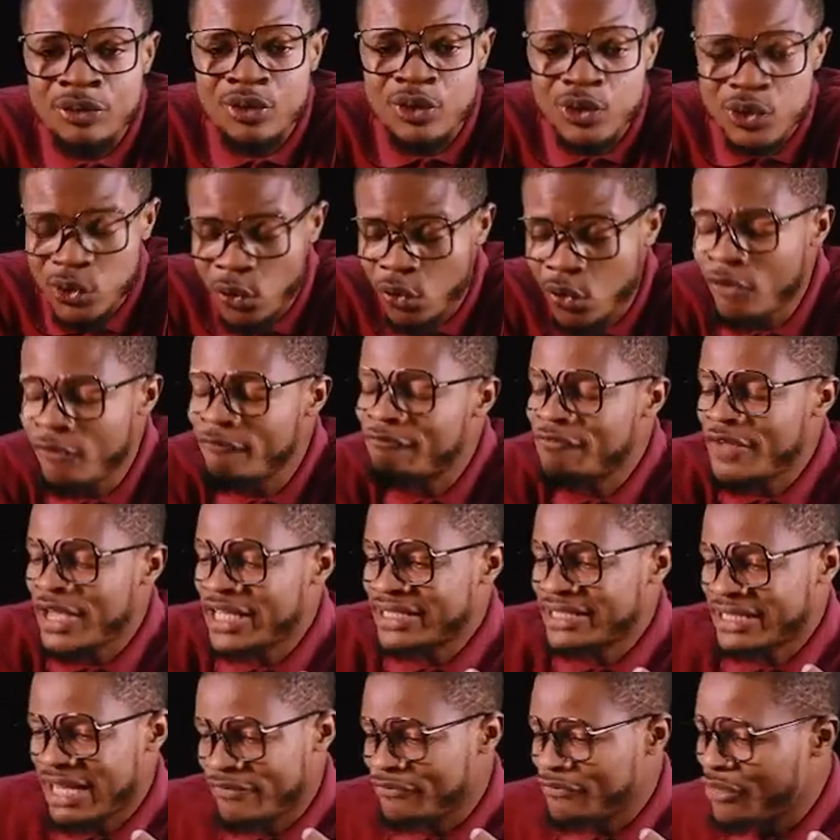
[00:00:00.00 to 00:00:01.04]
So
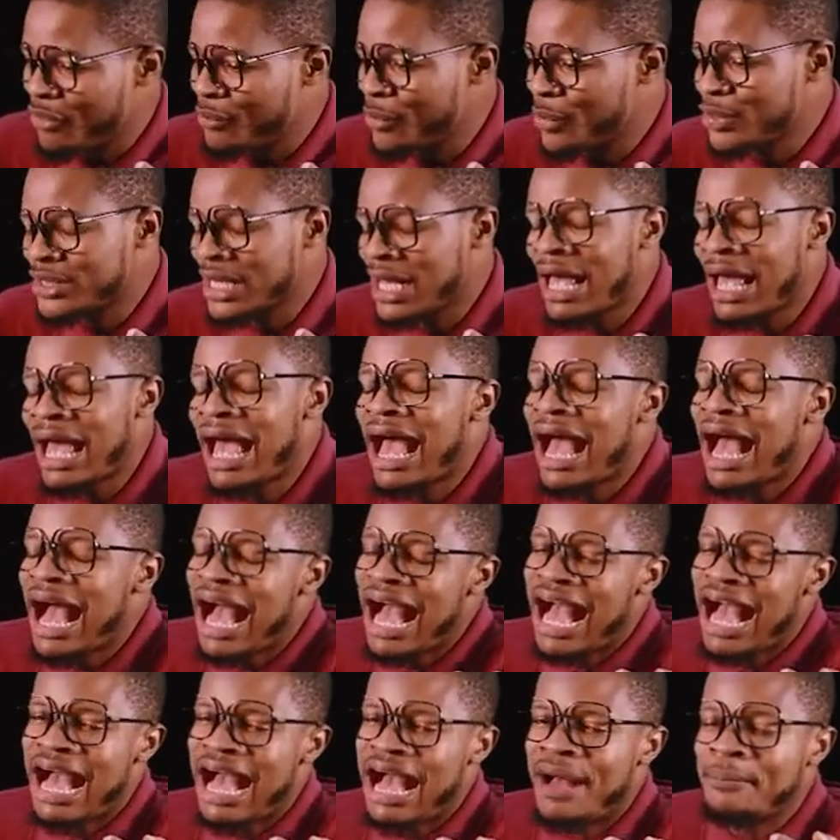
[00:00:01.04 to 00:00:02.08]
first and foremost,
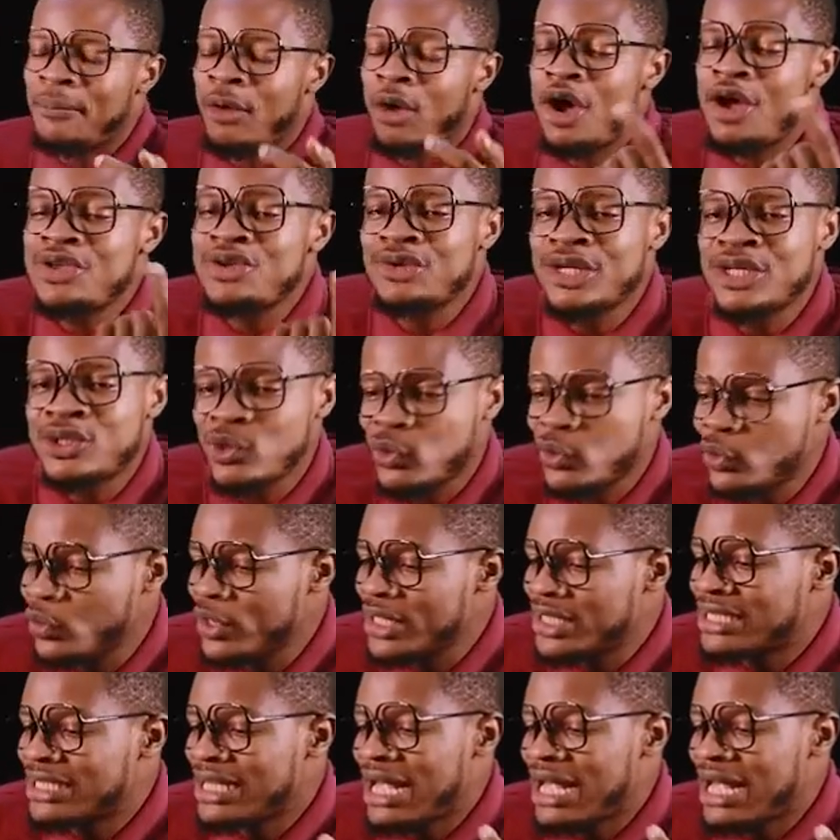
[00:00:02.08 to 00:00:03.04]
all you need to do is